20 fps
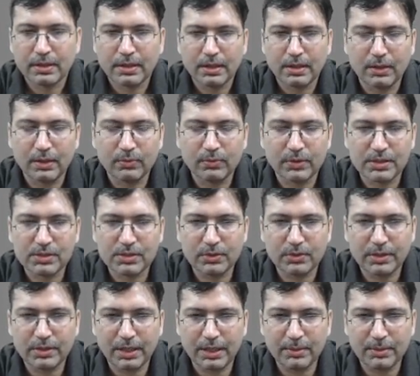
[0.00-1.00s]
And once you
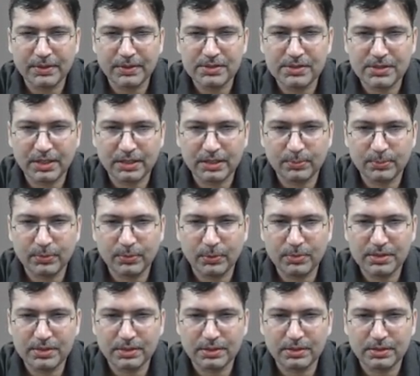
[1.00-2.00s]
type and check the
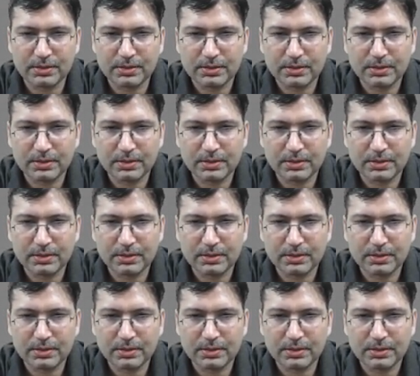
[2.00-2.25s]
permissions,